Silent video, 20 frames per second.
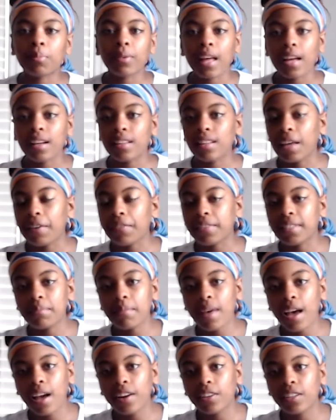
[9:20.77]
Lives
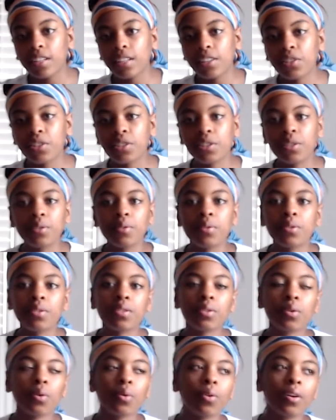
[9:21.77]
Matter issues,
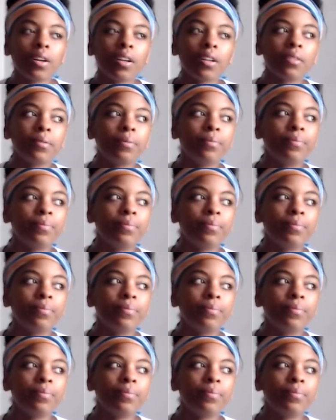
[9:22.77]
or